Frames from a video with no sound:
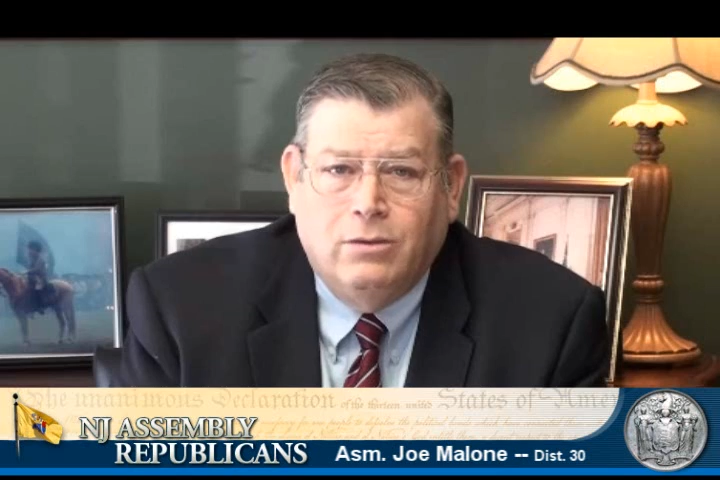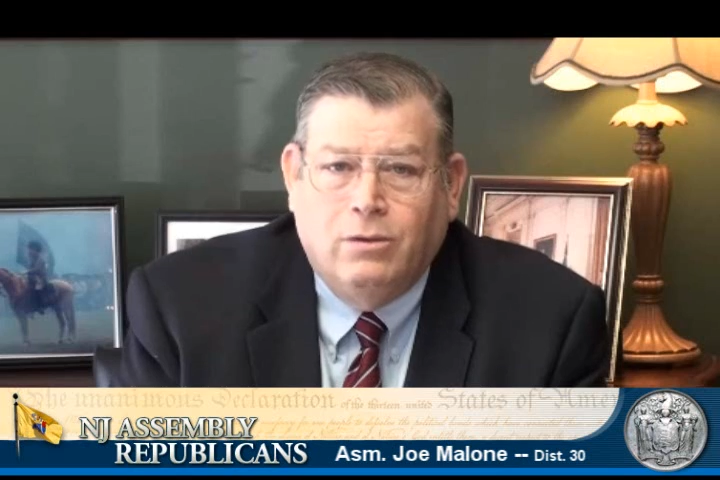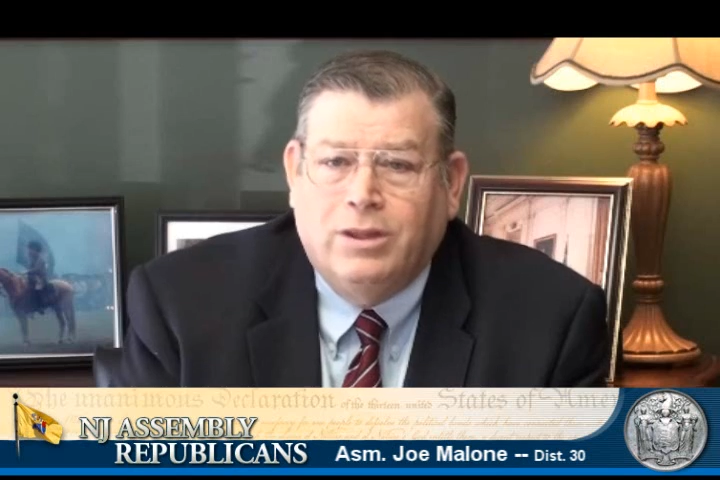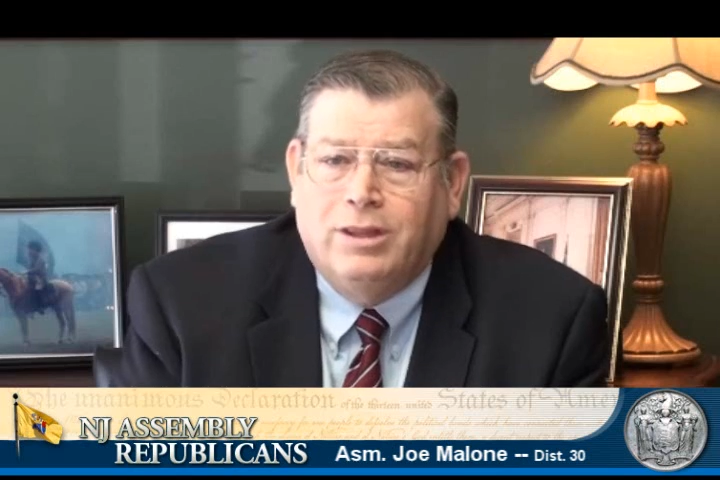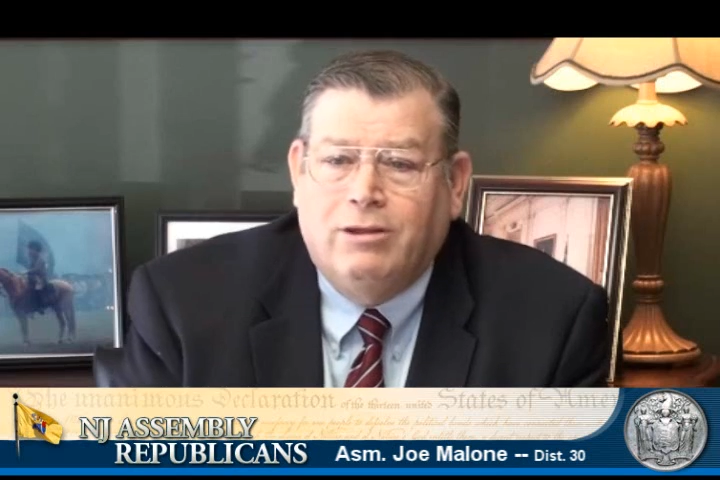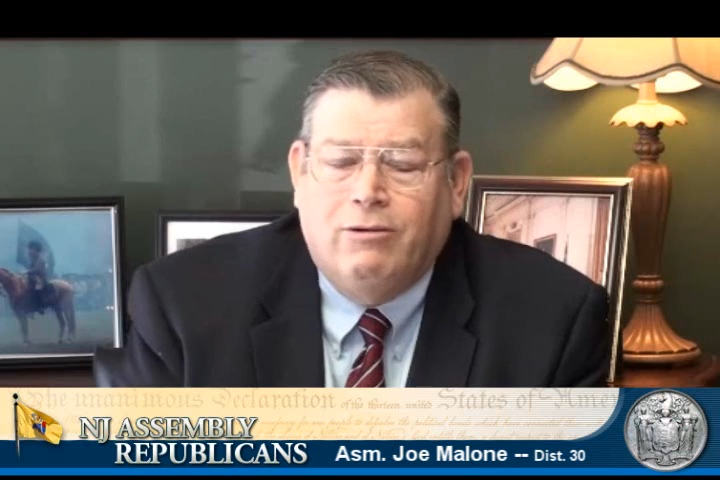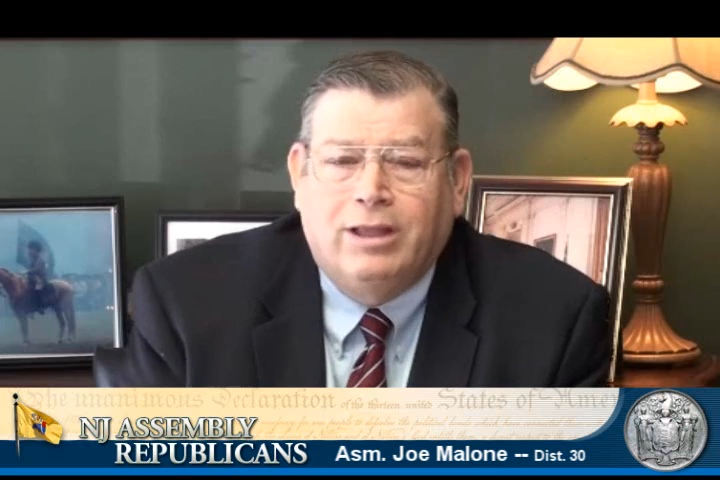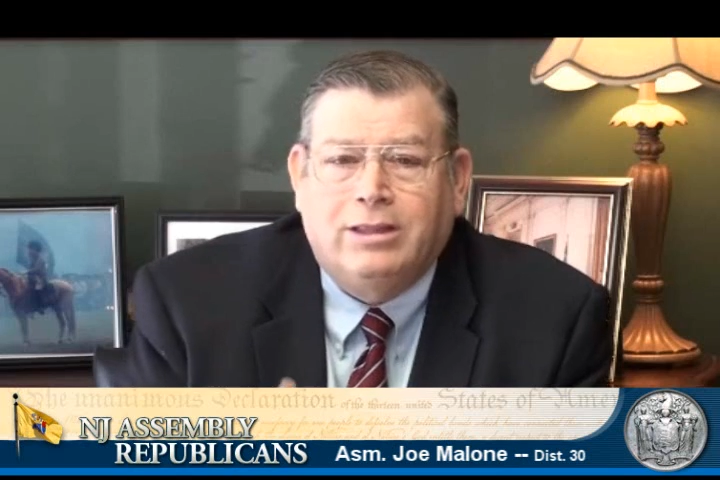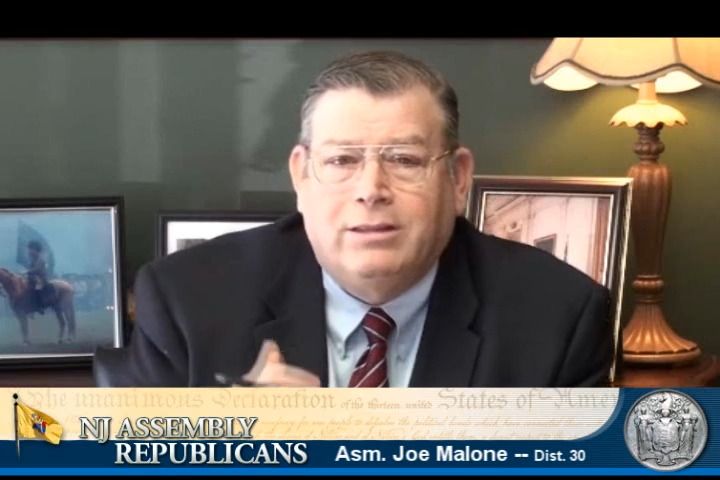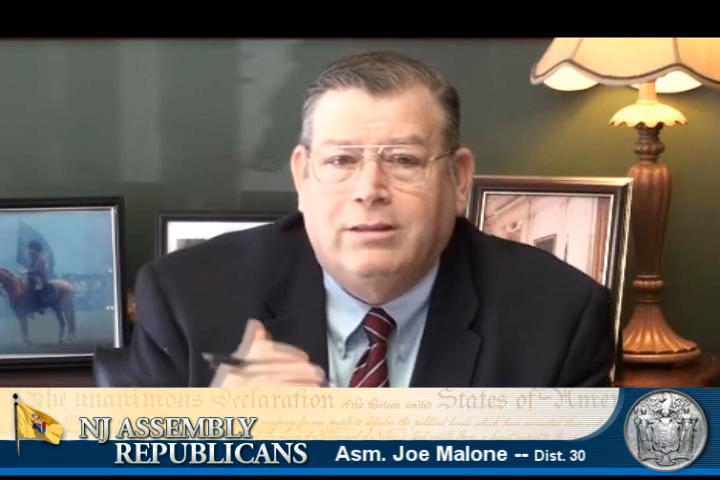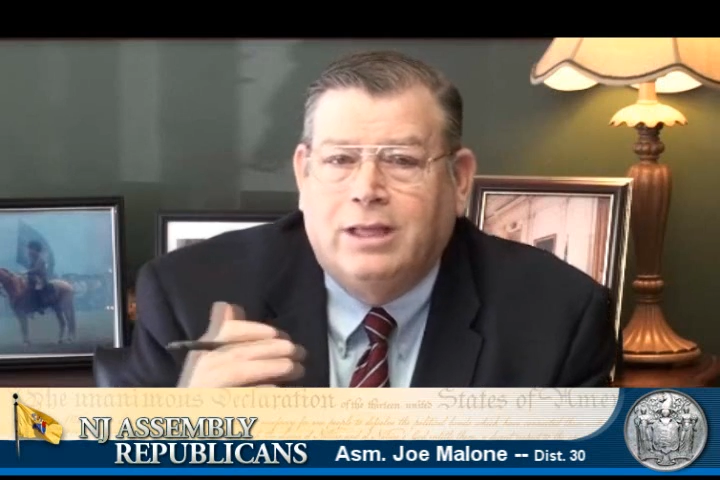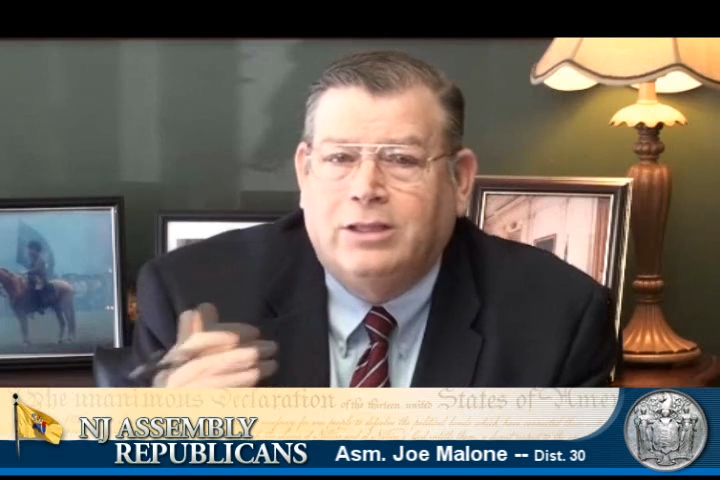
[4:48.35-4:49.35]
whether they're
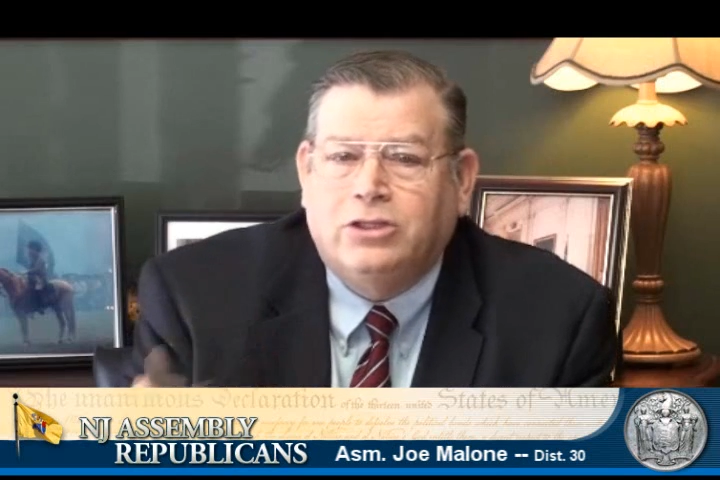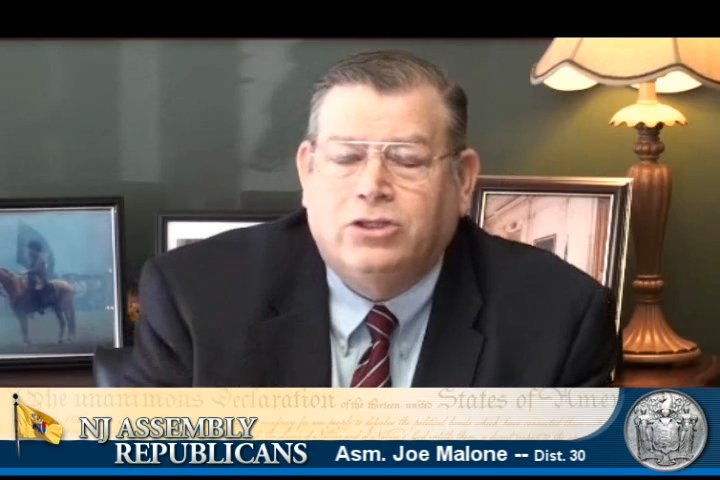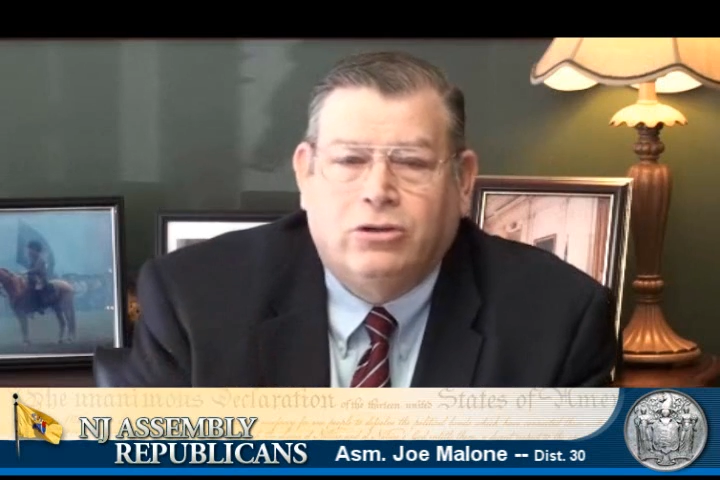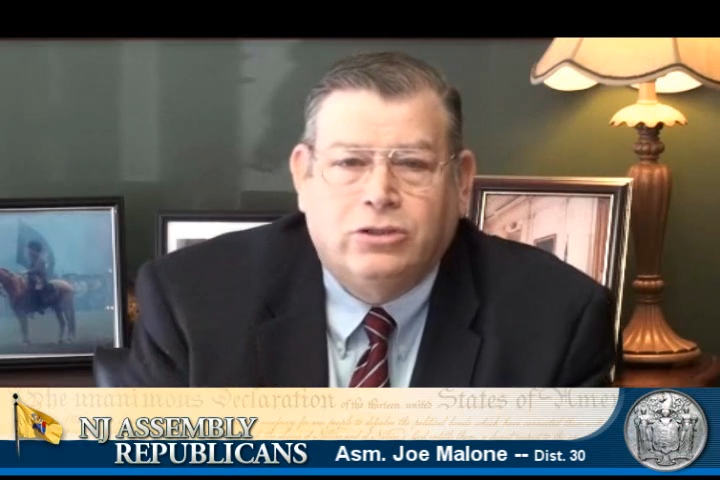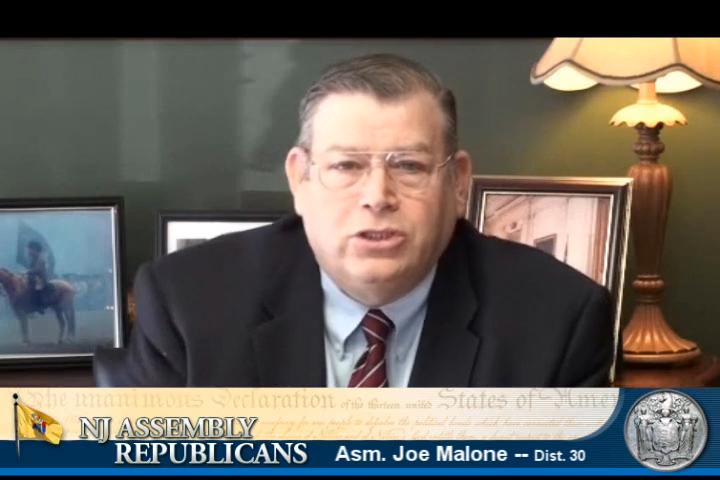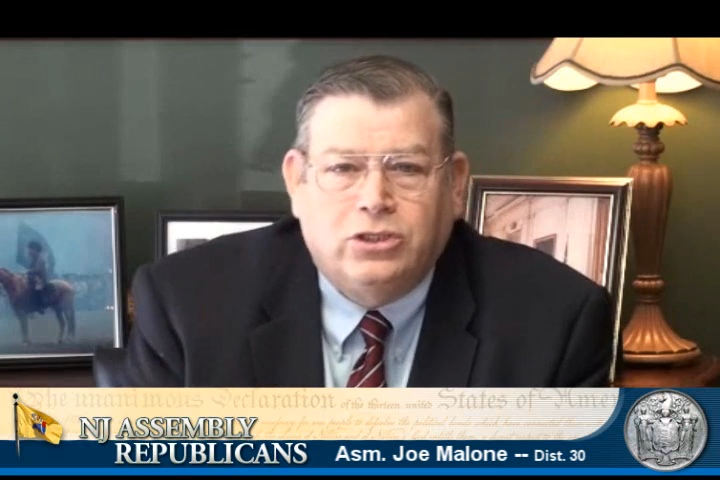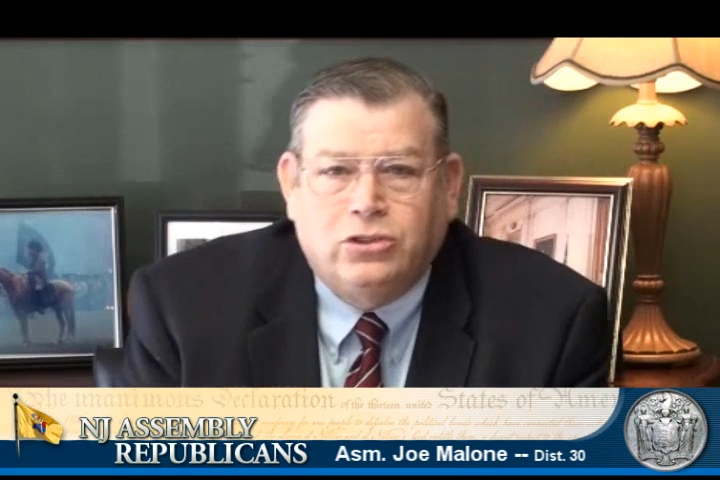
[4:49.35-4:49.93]
at the Jersey